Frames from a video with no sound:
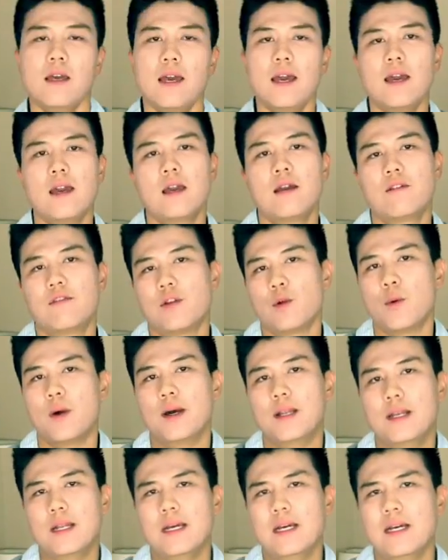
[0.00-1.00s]
Hey
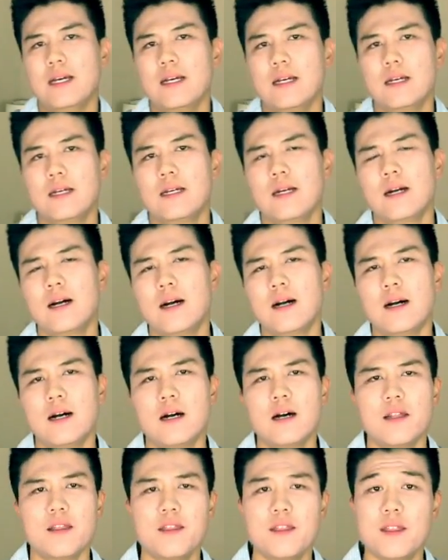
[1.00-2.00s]
everyone,
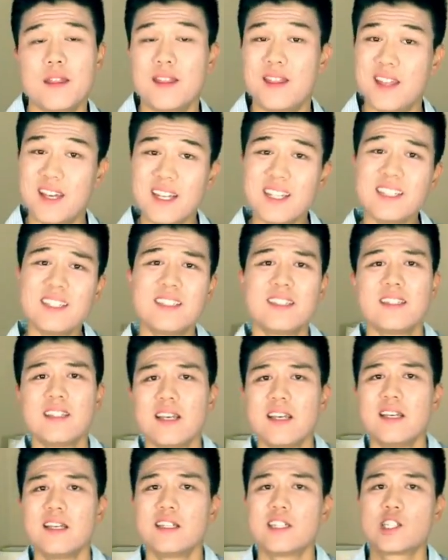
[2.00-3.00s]
this
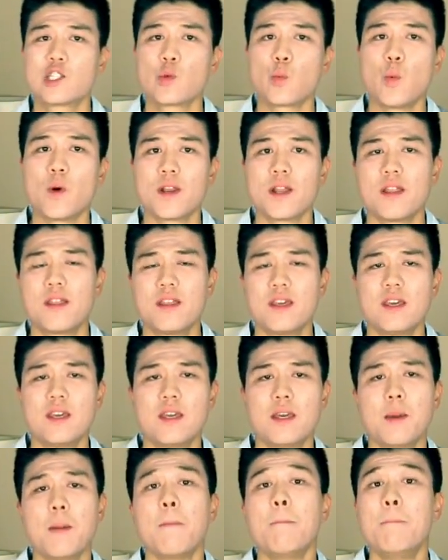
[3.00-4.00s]
is one of
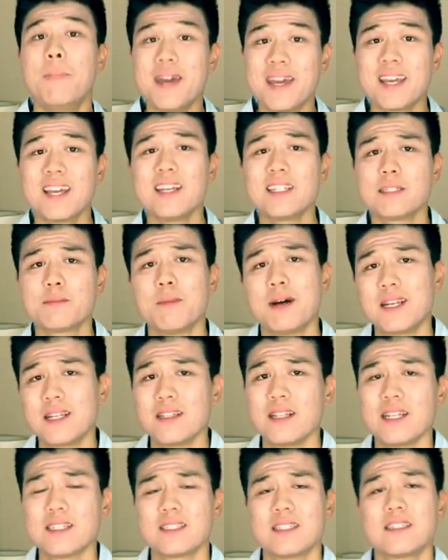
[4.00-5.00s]
the biggest money
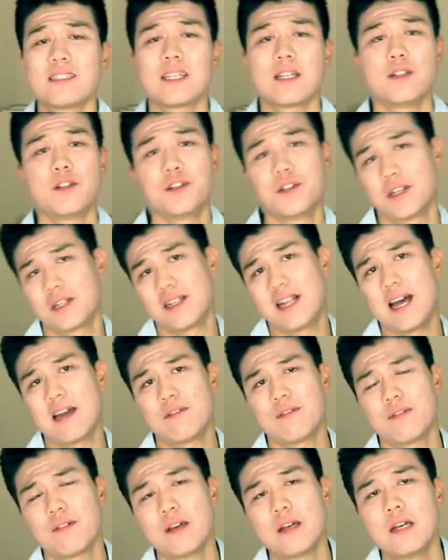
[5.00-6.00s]
lessons I learned in
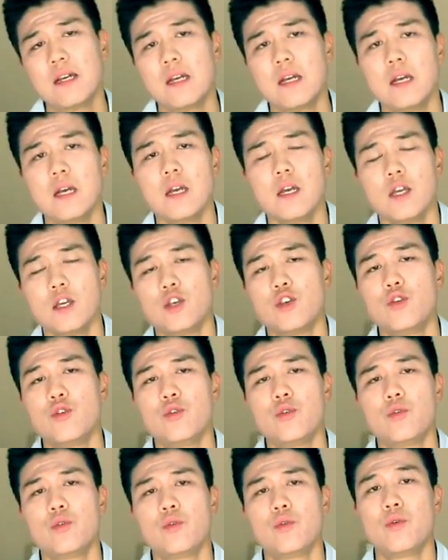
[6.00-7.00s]
life.
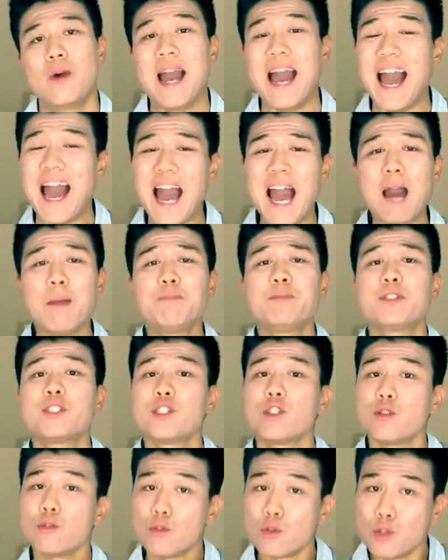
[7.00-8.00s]
You
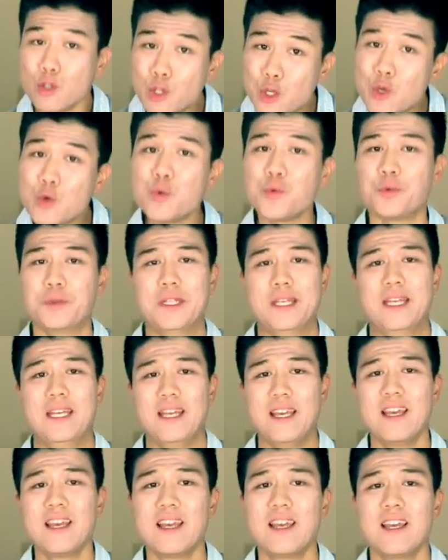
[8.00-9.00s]

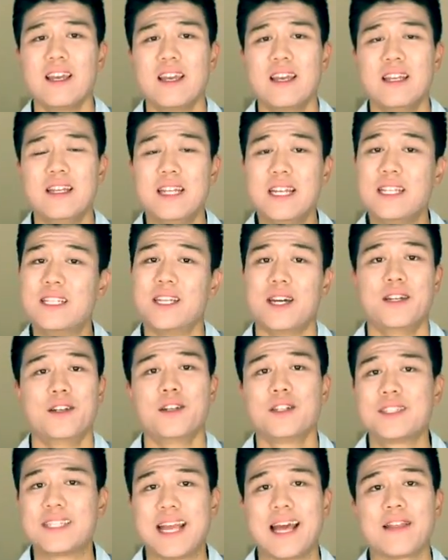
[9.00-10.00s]
absolutely need to
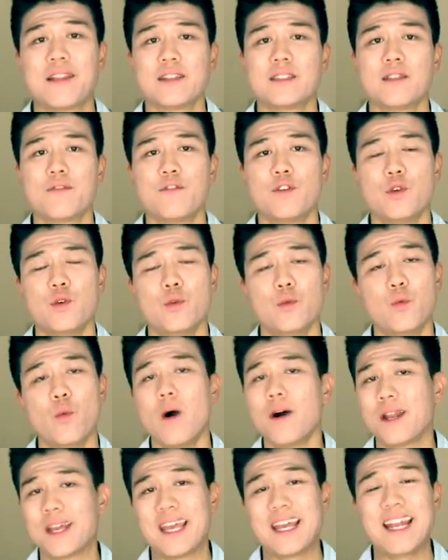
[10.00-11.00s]
understand this if you
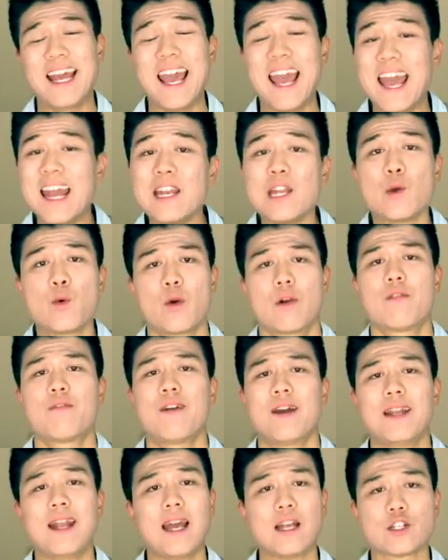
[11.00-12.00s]
want to get anywhere
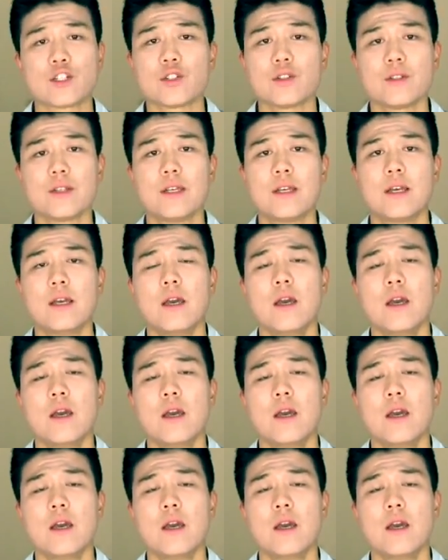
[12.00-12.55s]
financially.